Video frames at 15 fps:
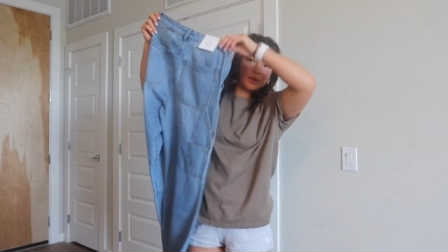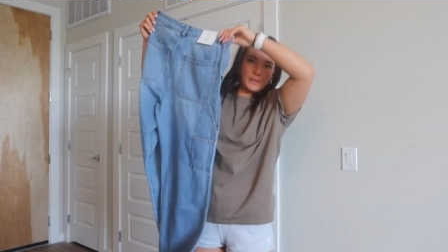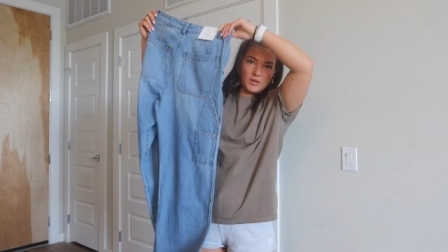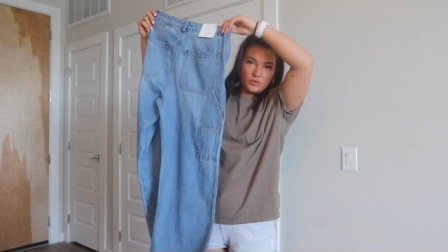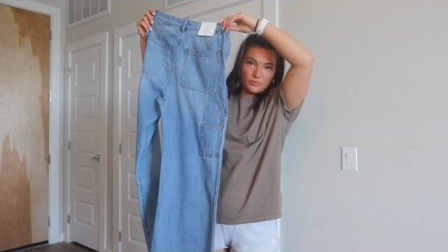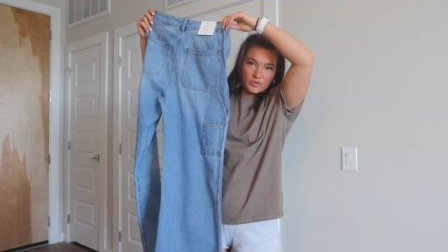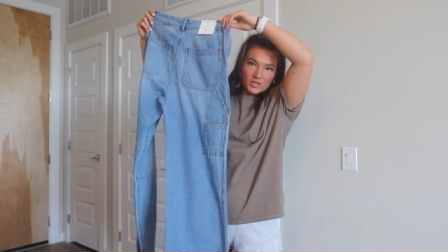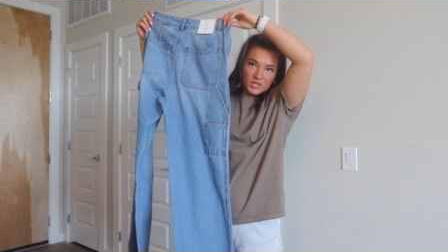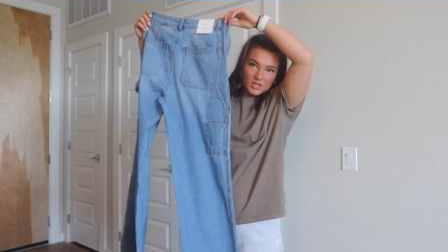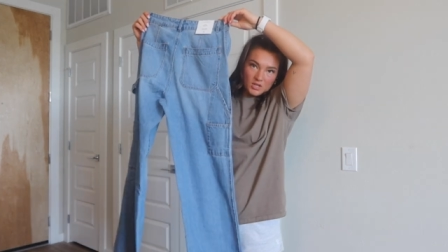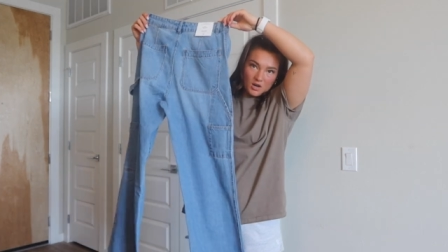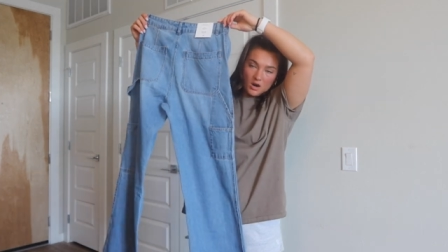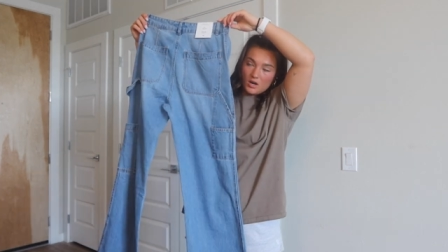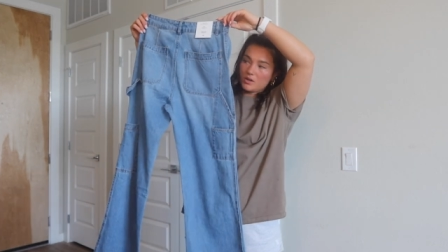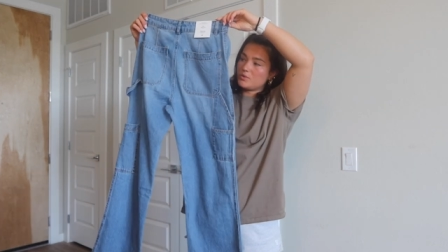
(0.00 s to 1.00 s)
And I'm like really into
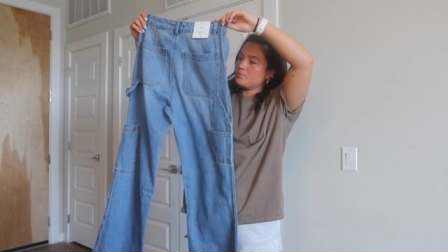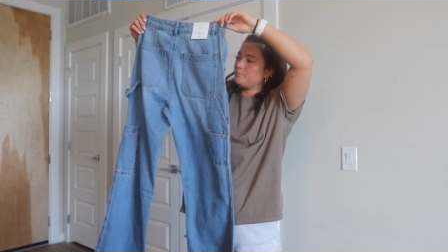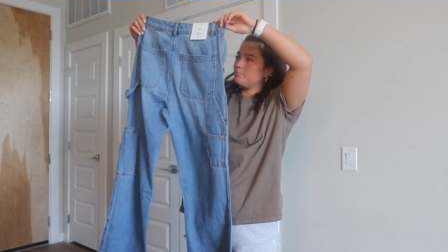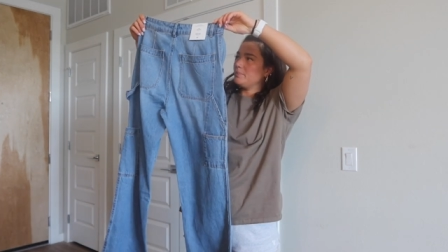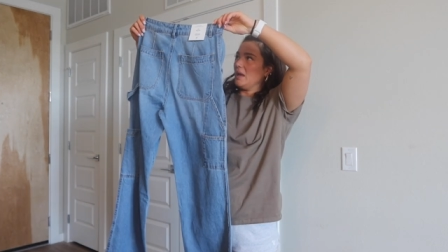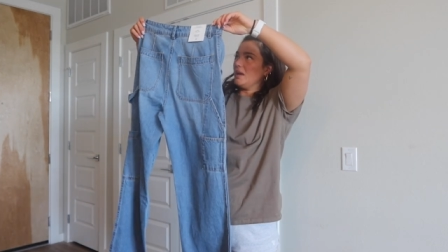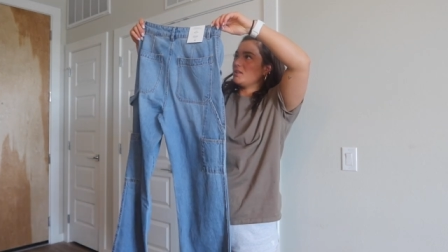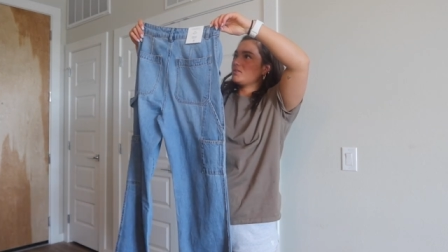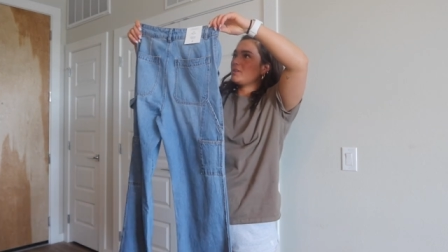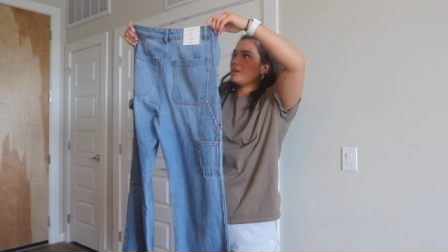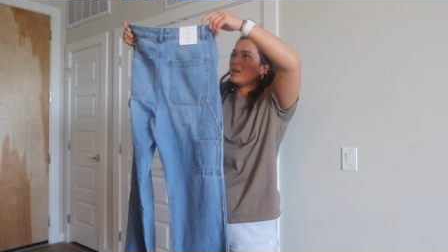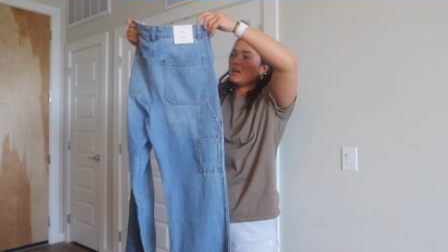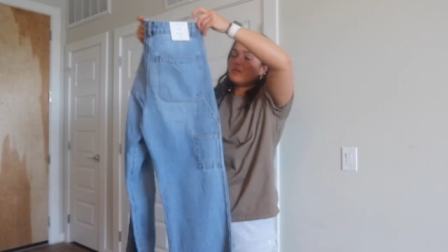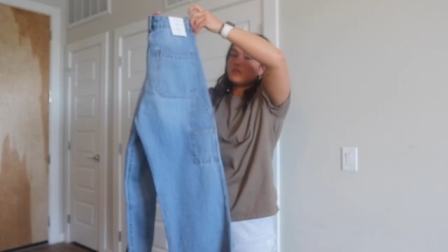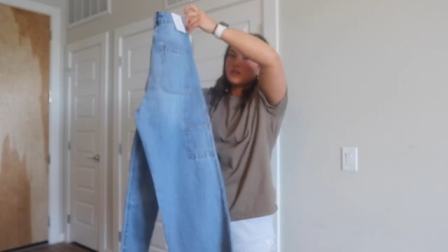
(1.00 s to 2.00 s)
cargo pants right
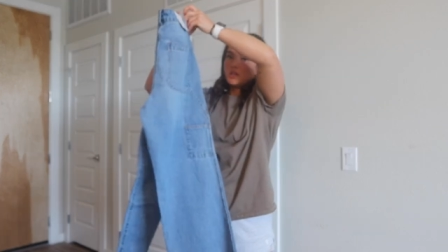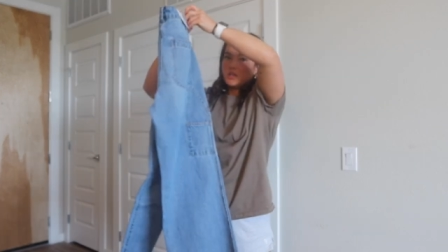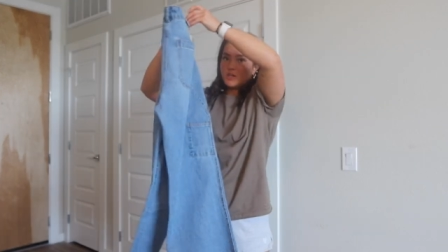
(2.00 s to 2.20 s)
now.